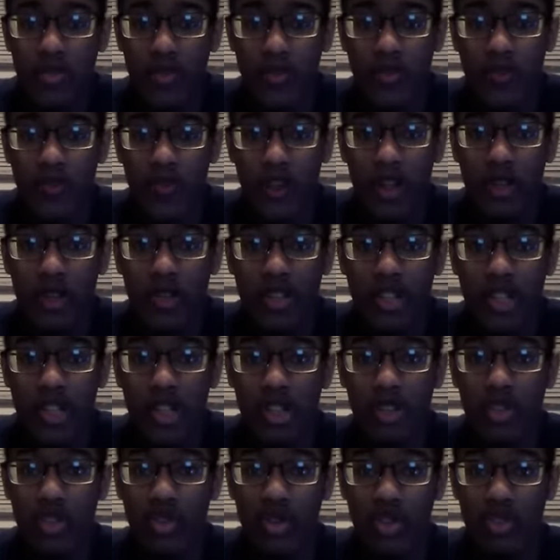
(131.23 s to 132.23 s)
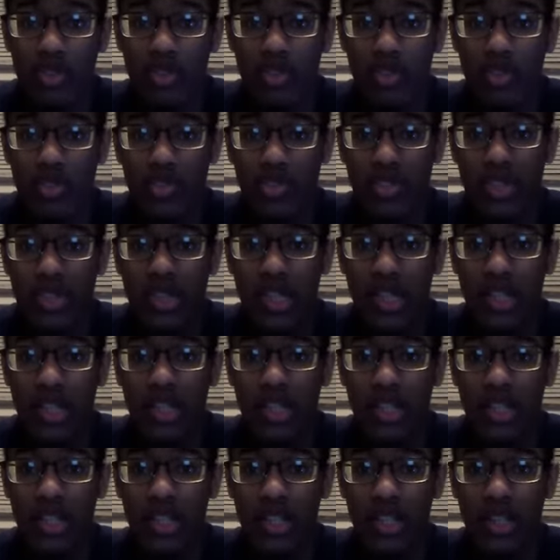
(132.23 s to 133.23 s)
when fairy tale creatures are
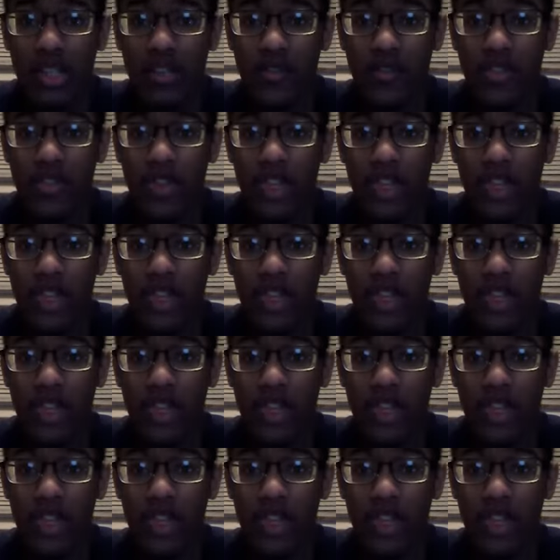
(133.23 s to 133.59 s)
sent to live